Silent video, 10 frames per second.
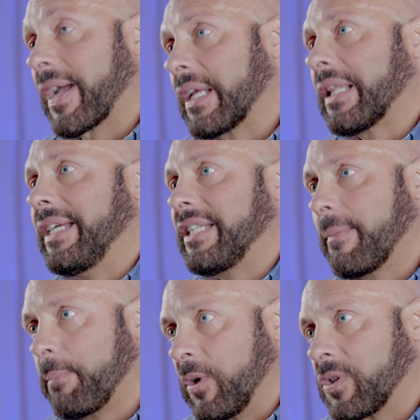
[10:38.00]
regulating
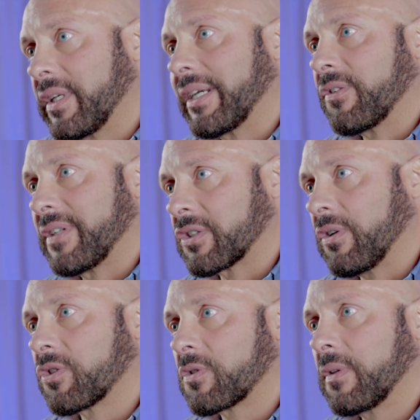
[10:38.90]
and boosting our
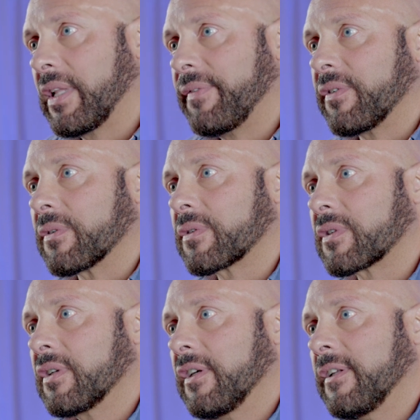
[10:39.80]
testosterone
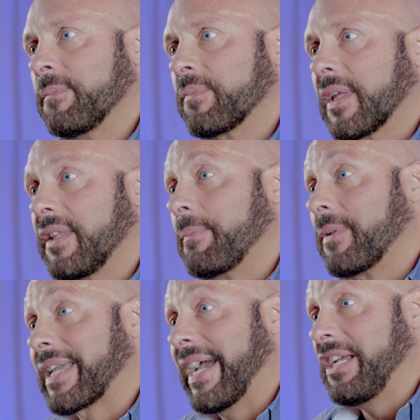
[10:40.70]
levels. And the
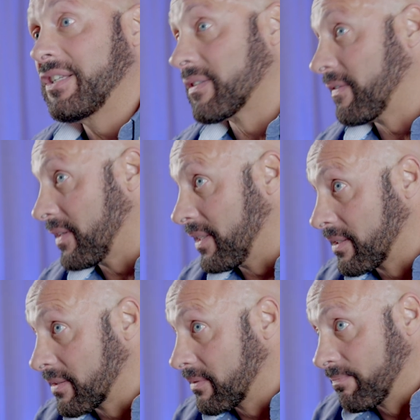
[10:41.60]
implications of
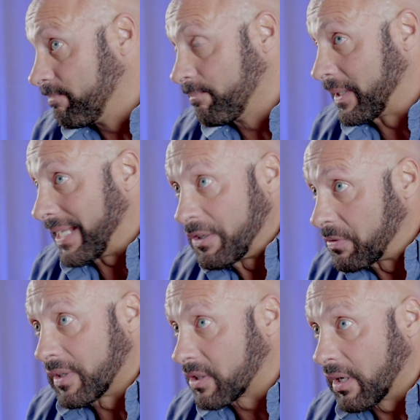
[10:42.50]
this
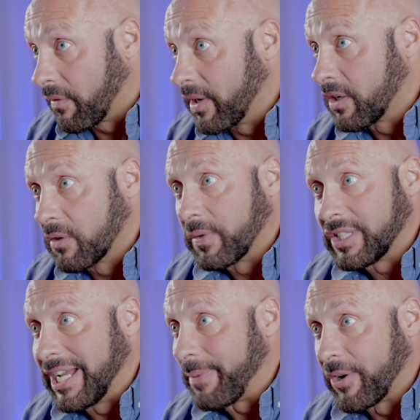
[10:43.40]
potential discovery could
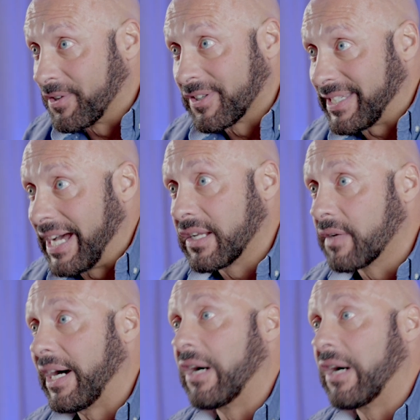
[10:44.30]
reshape our understanding of